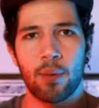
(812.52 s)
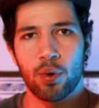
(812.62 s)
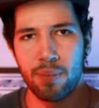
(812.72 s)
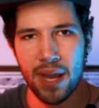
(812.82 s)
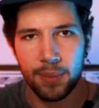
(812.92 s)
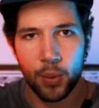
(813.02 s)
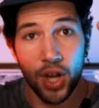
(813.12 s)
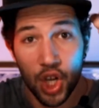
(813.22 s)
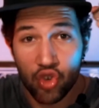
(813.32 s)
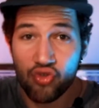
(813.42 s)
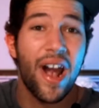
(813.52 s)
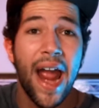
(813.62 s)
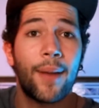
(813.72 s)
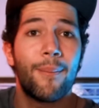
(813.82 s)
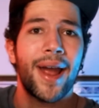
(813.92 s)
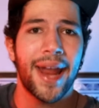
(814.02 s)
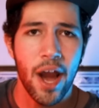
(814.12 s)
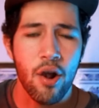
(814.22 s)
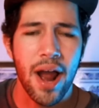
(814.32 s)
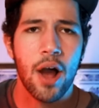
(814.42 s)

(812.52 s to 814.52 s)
that would make me want to drag my hair